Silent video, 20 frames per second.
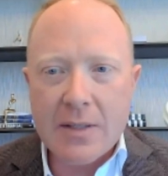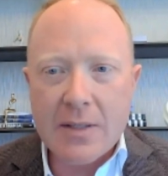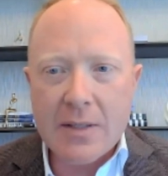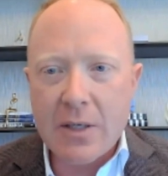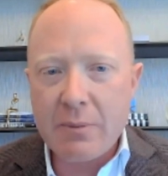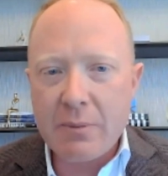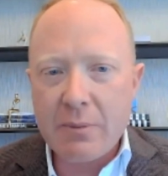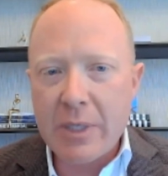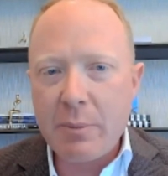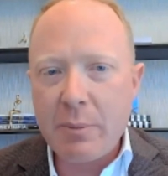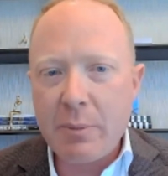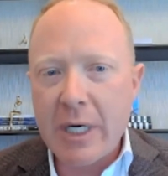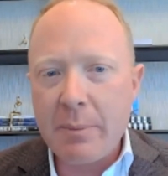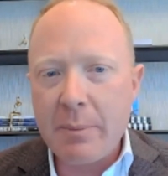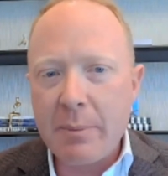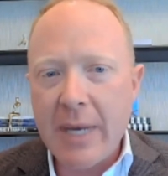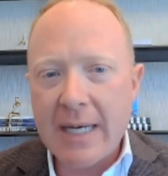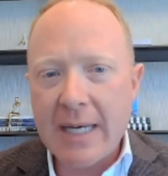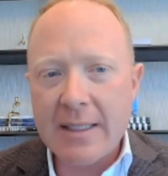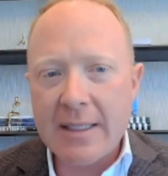So when you bring
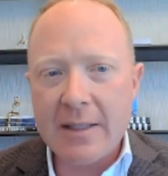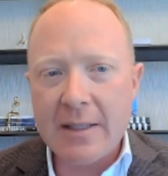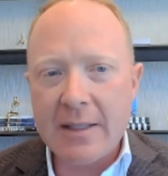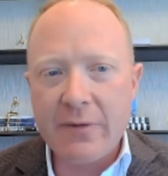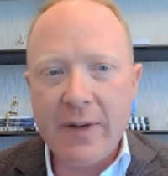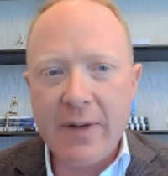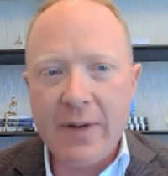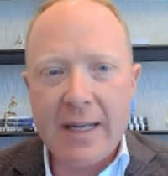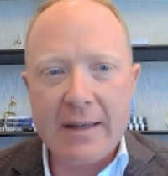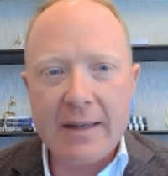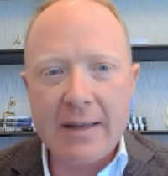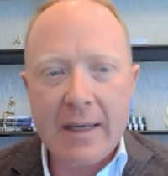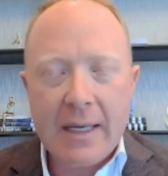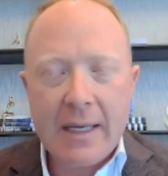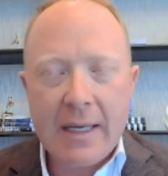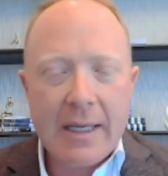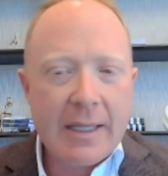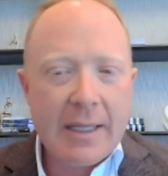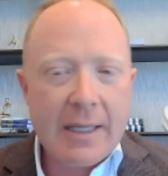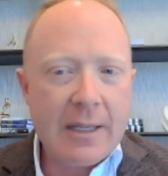it back to the
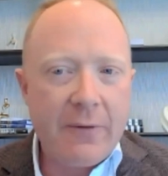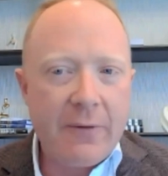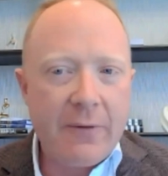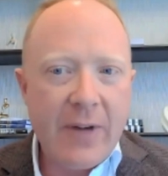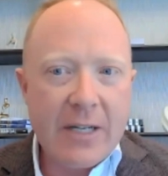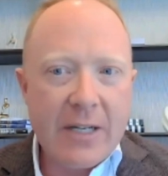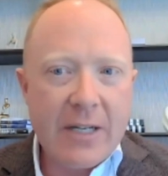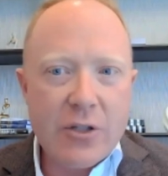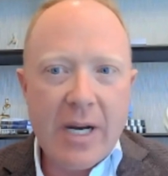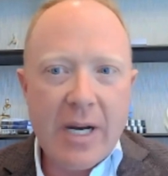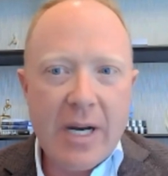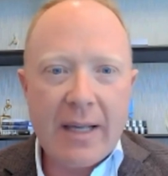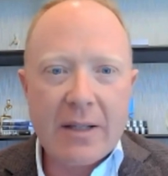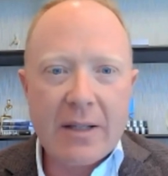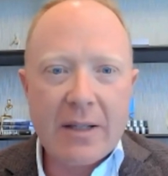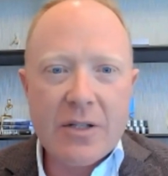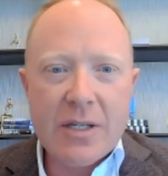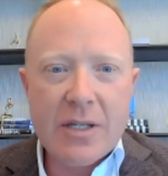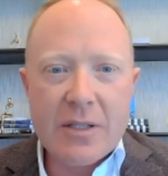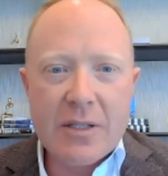Fed
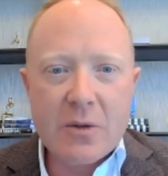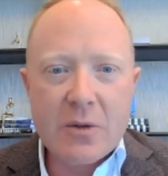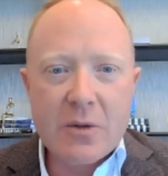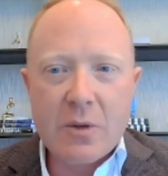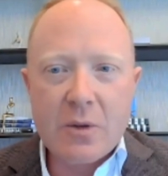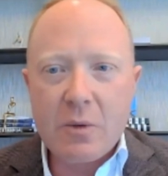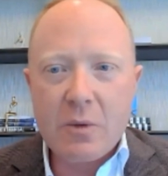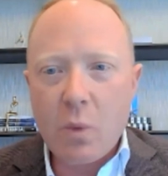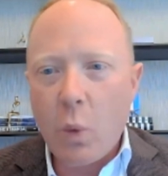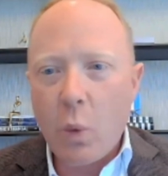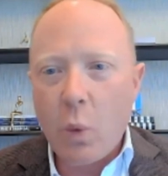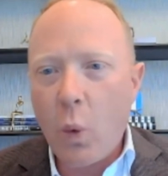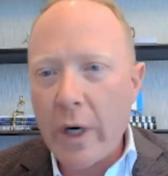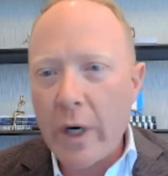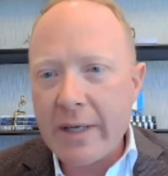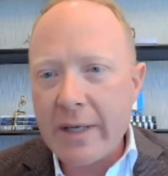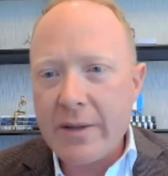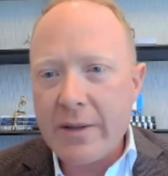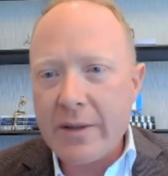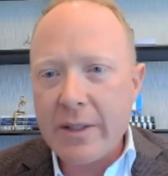challenge is, what
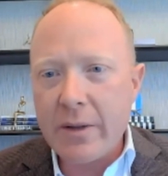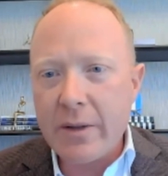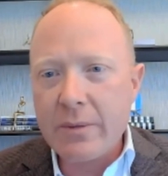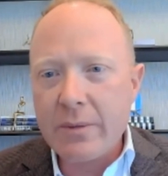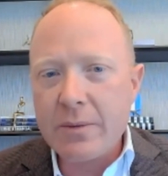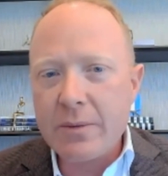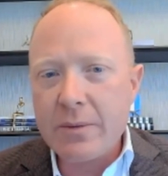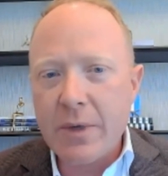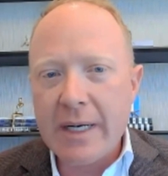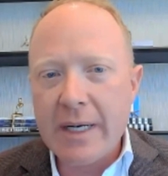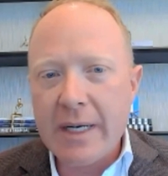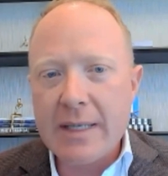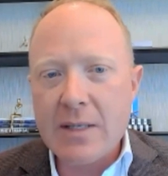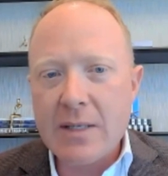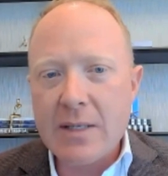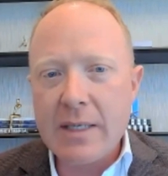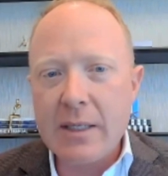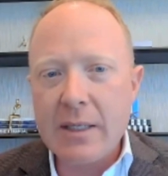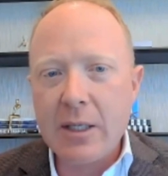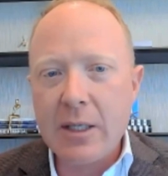do, right? As
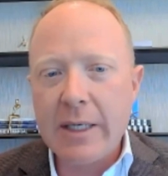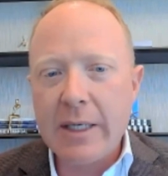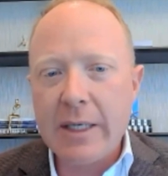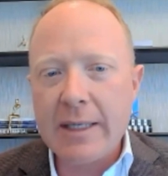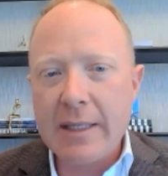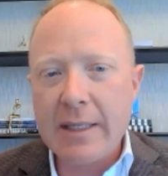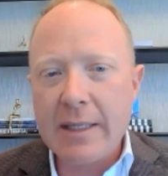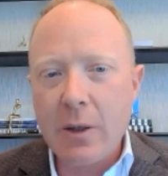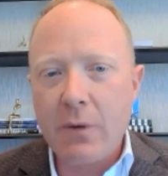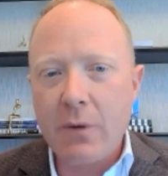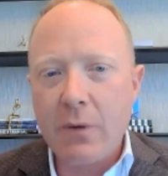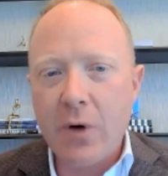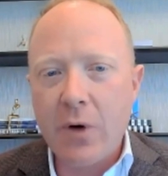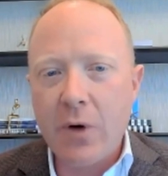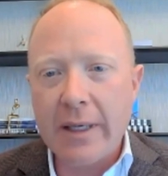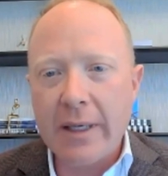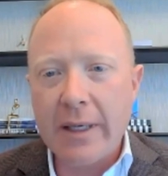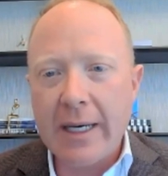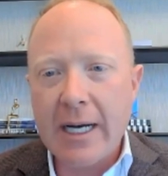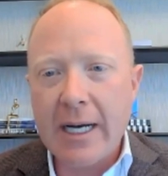you look at the
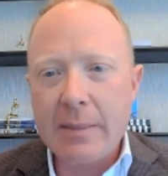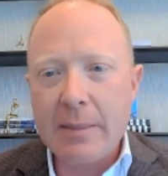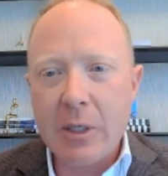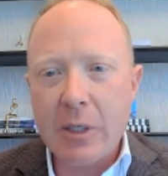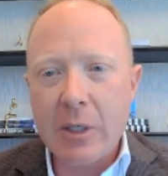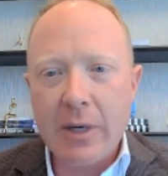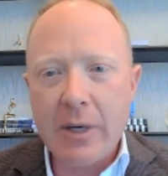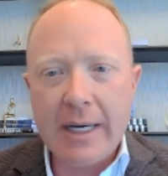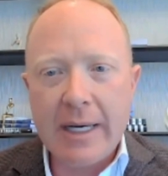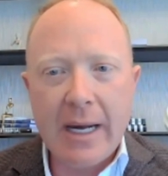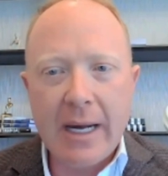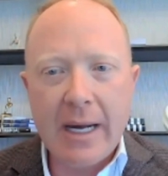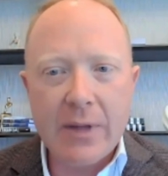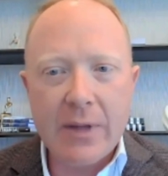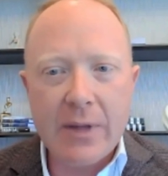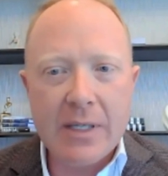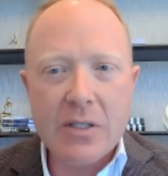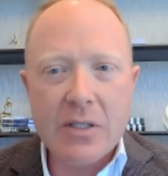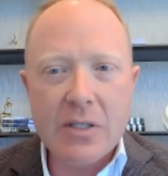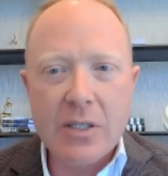overall economy right now,
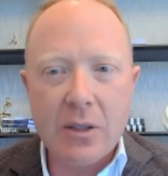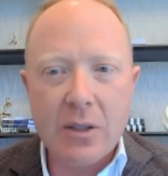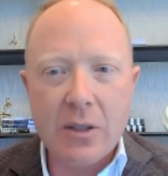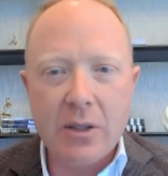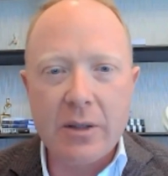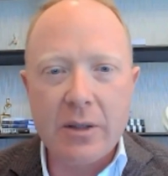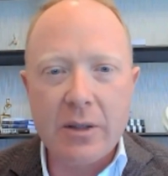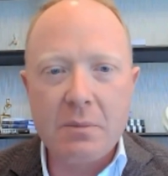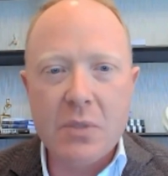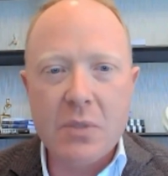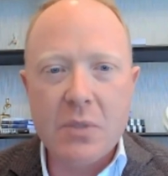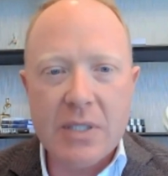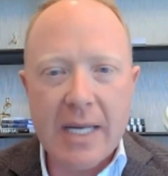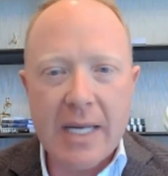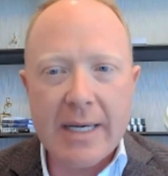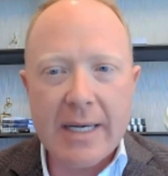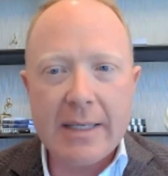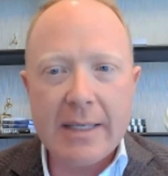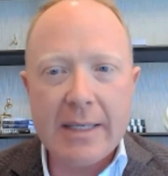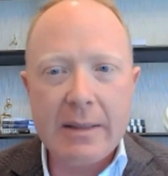things still look
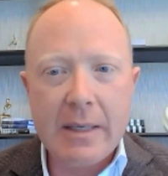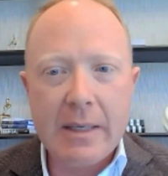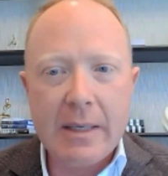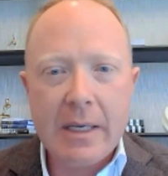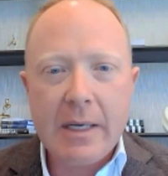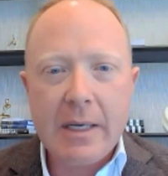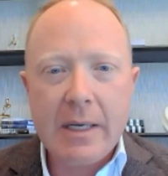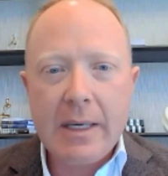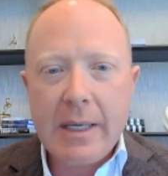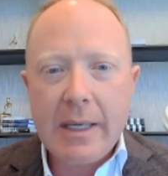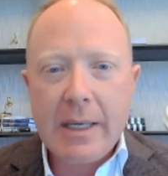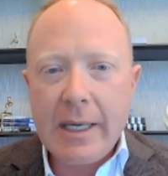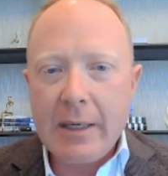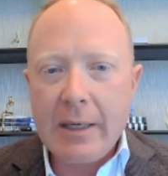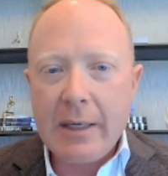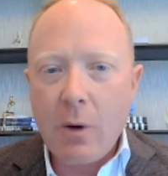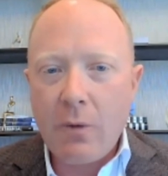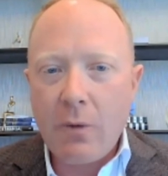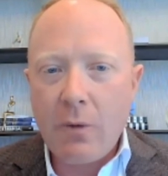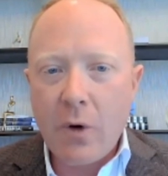steady
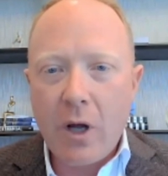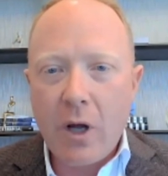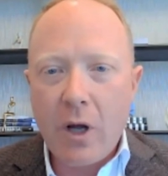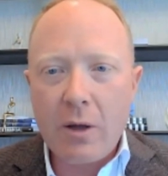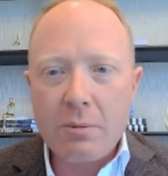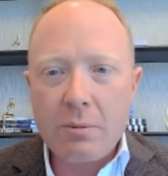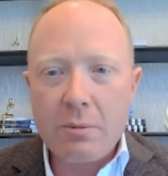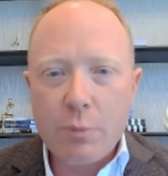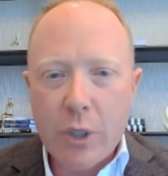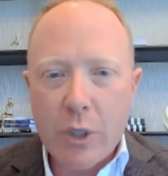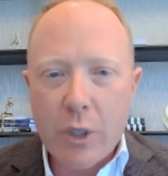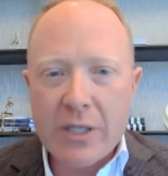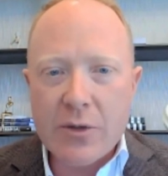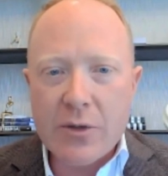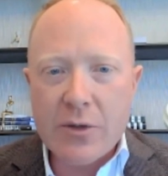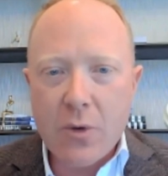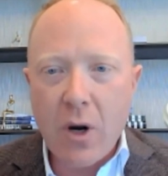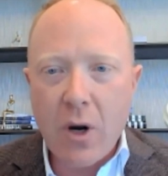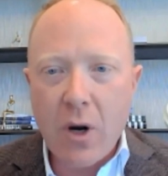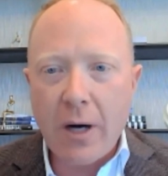and overall pretty
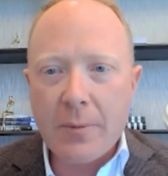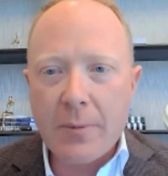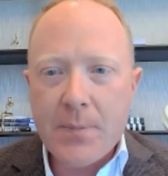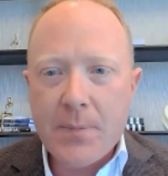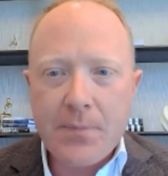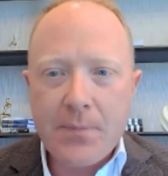strong.